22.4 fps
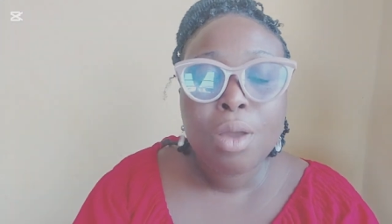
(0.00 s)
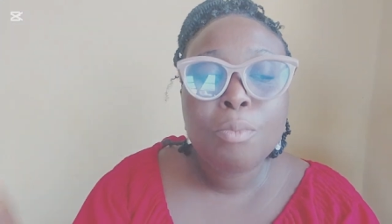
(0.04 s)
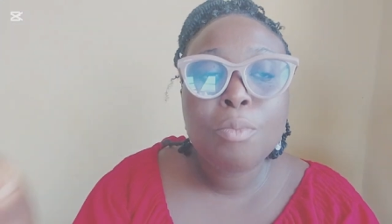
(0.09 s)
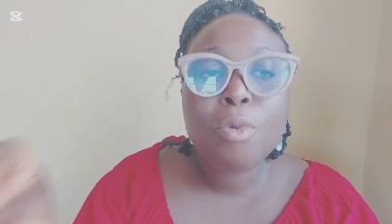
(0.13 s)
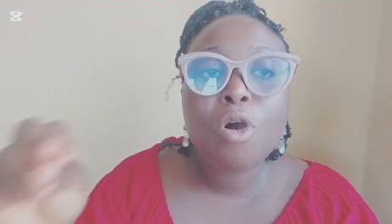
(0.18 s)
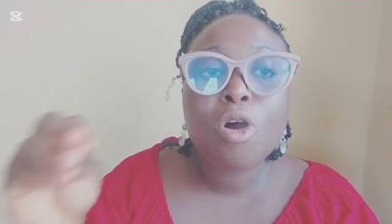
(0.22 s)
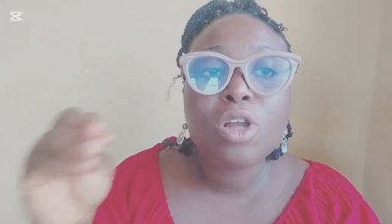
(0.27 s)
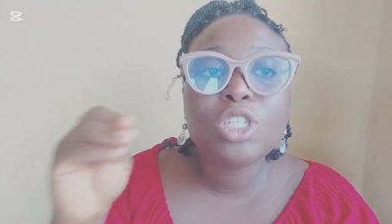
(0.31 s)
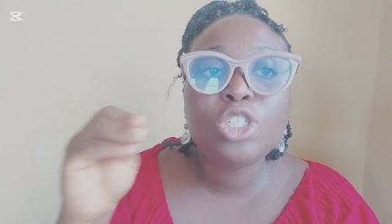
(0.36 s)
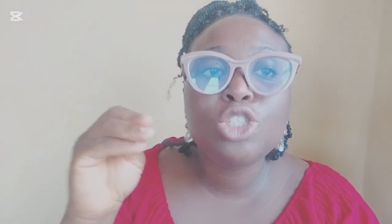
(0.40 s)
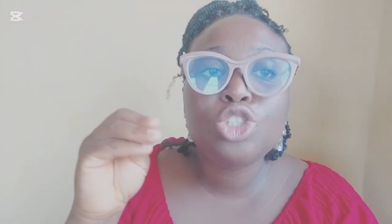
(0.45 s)

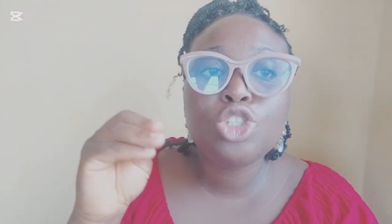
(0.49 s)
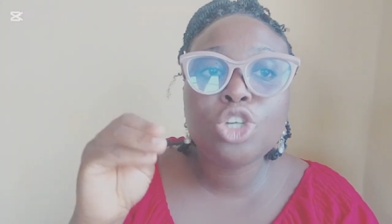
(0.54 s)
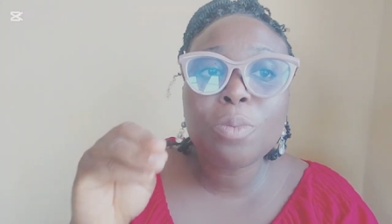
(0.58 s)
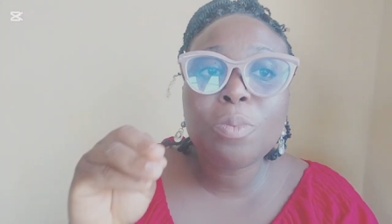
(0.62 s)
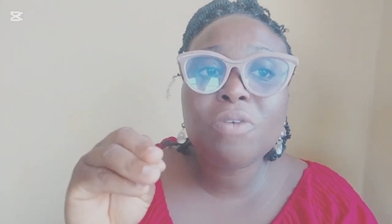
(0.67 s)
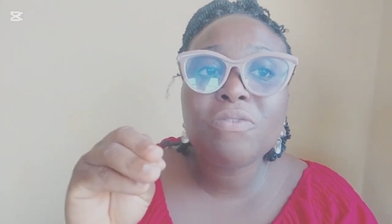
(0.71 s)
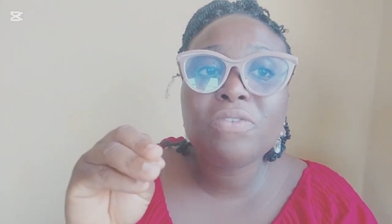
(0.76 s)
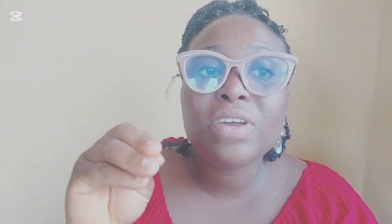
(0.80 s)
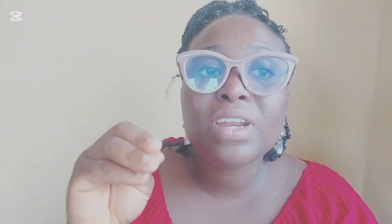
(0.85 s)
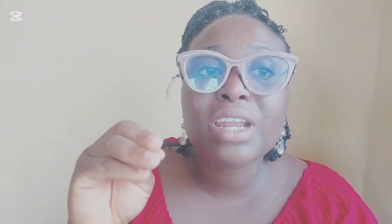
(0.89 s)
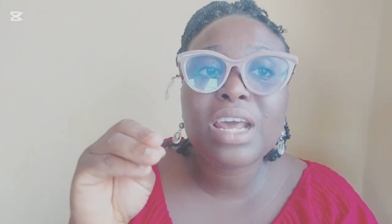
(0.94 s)
But the
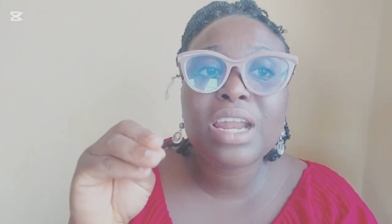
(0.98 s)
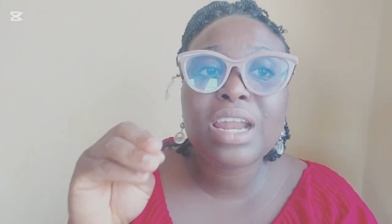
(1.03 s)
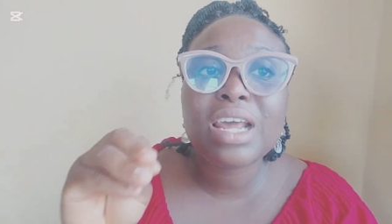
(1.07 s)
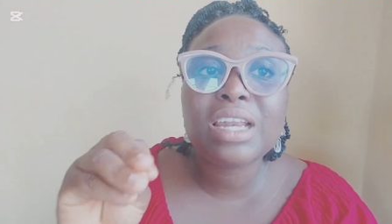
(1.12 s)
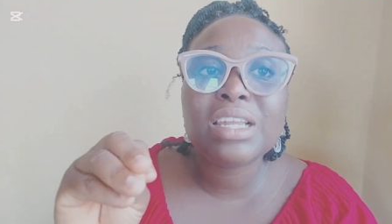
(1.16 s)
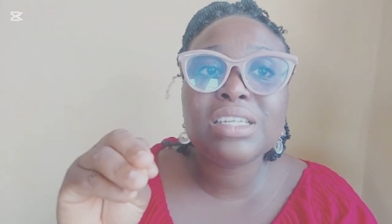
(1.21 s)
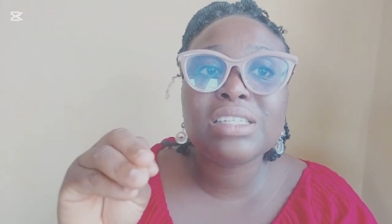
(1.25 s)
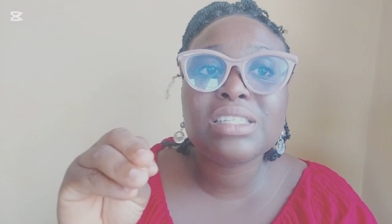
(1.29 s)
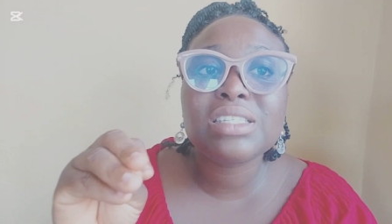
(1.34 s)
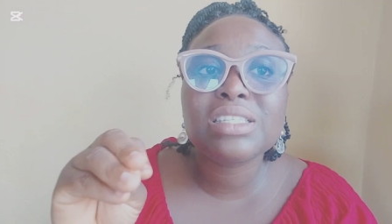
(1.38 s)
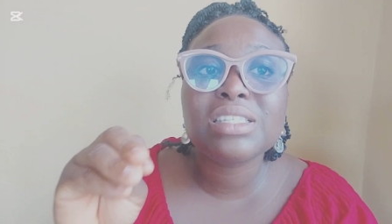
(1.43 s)
job of an
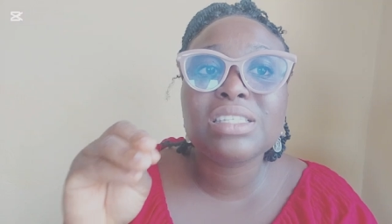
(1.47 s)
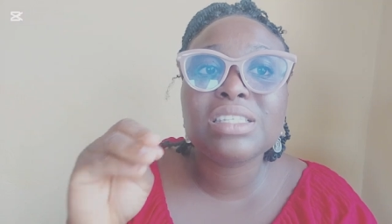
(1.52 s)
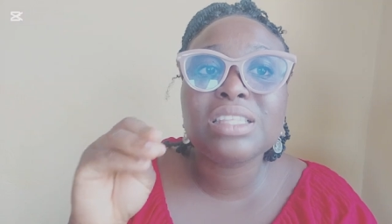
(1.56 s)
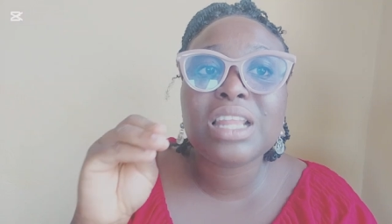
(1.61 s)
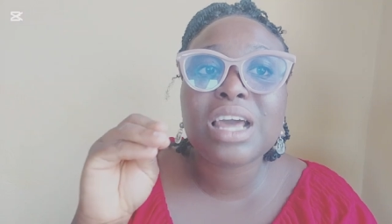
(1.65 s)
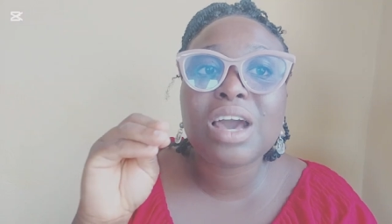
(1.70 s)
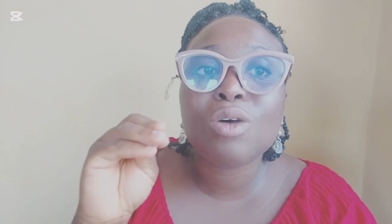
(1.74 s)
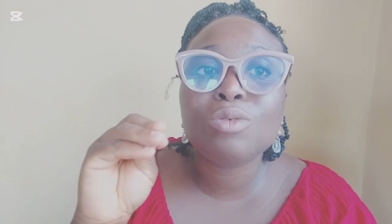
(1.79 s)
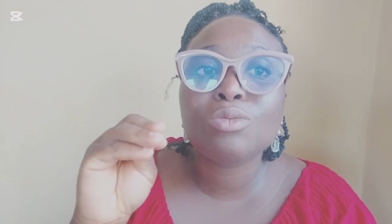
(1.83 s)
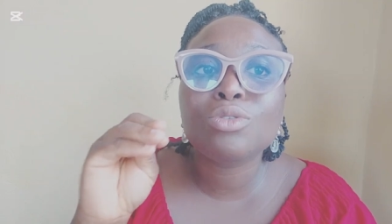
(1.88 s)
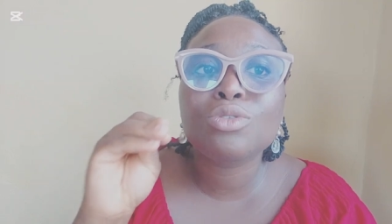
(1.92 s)
analyst is
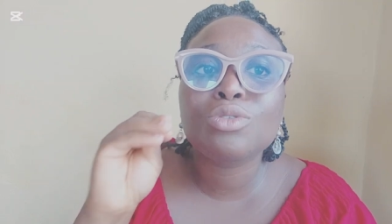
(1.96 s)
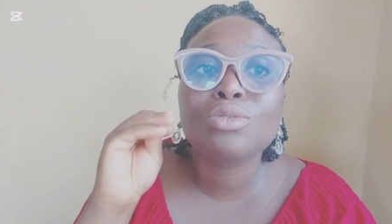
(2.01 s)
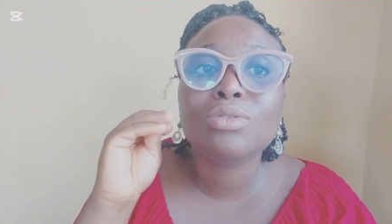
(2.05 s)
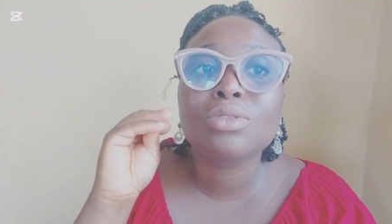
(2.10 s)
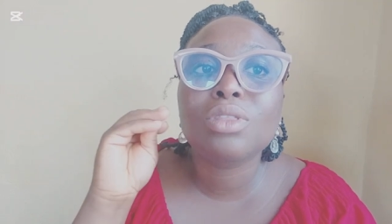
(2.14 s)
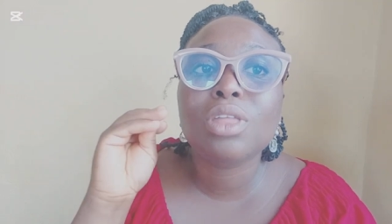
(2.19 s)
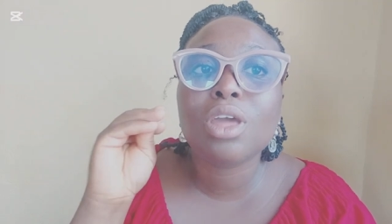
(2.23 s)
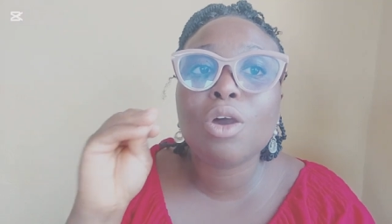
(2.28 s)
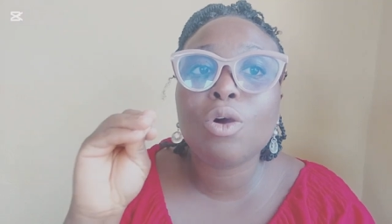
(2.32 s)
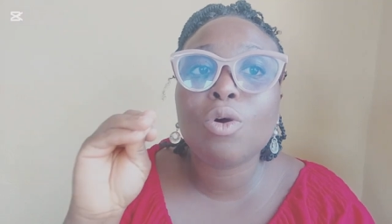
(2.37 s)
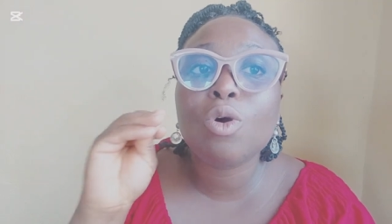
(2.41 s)
now to
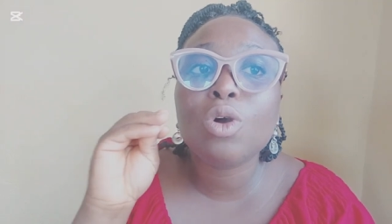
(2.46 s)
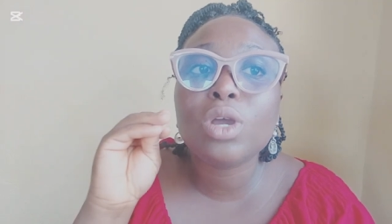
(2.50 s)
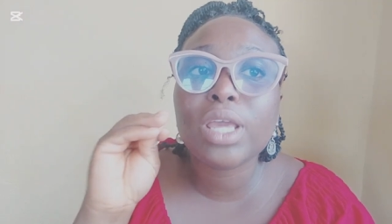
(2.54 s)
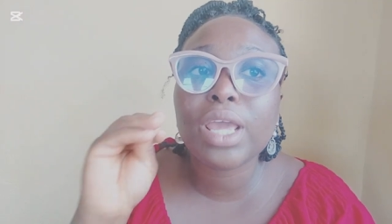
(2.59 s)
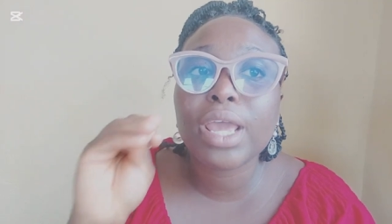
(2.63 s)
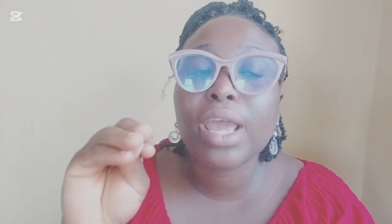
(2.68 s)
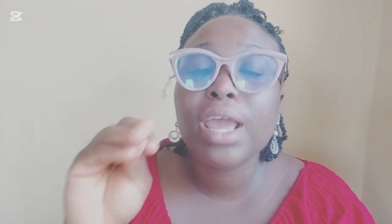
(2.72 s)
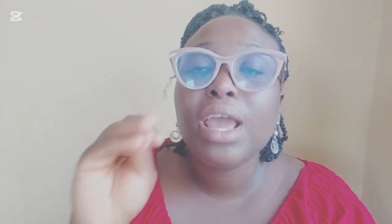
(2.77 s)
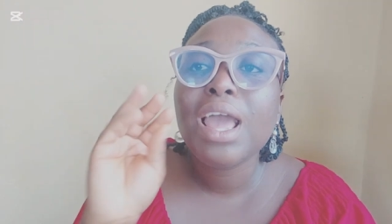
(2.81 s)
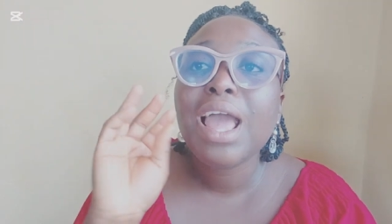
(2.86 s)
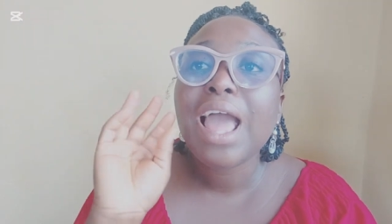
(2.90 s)
tell,
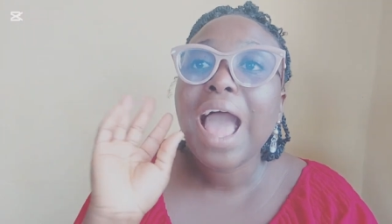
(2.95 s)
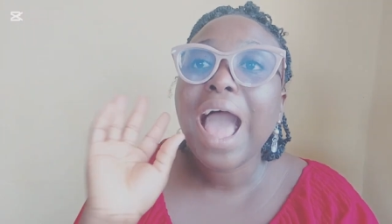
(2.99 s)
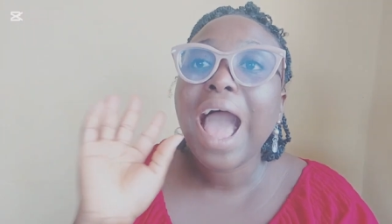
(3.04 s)
okay,